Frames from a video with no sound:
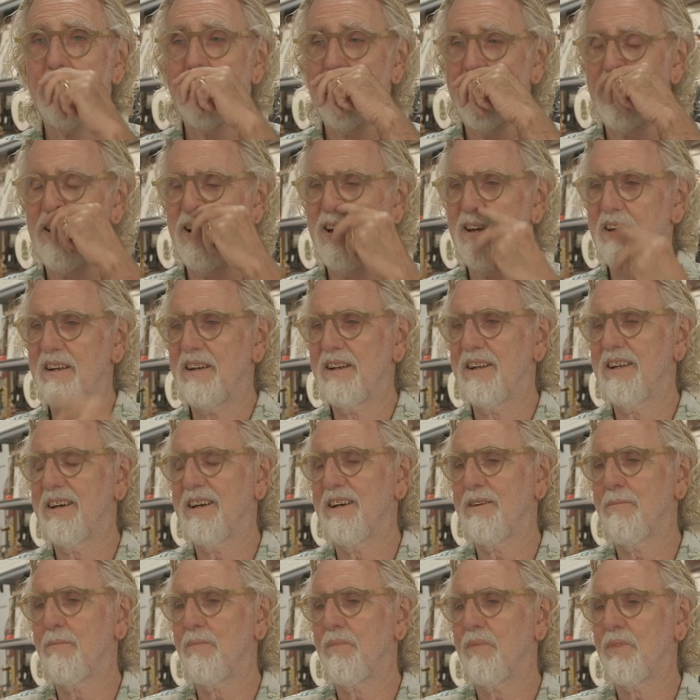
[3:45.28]
and
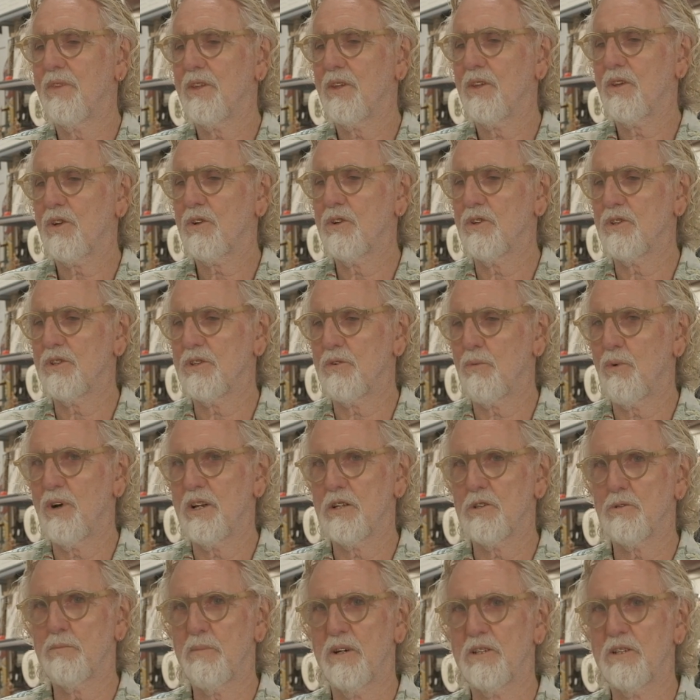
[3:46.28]
because it runs